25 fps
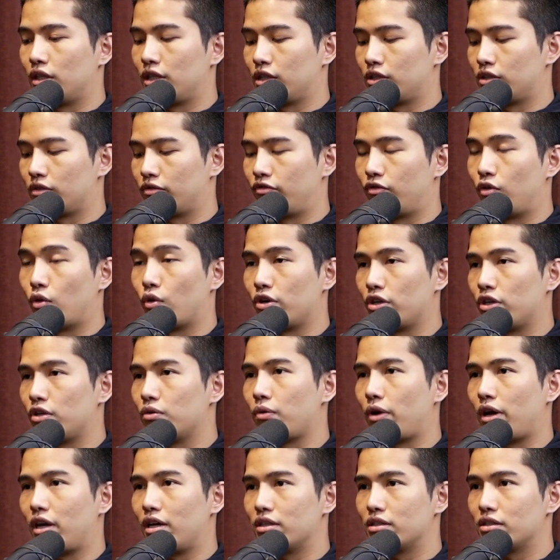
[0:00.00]
40
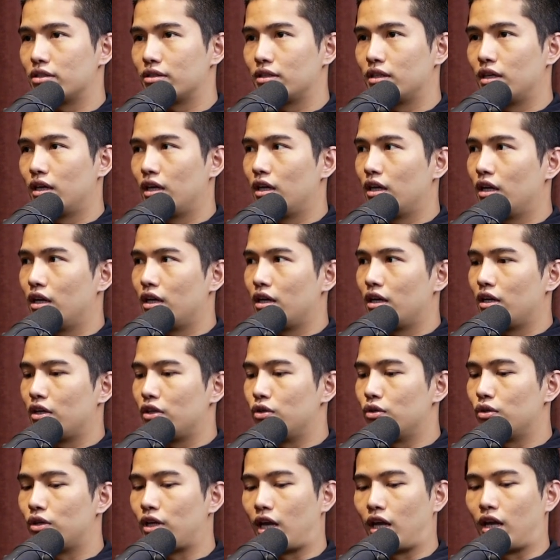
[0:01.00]
ways. You
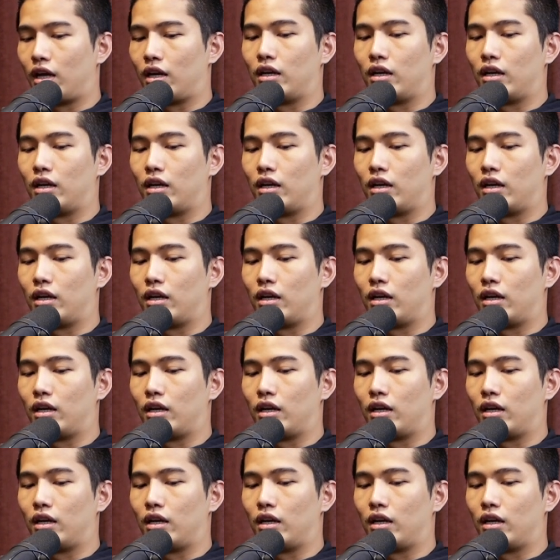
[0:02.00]
can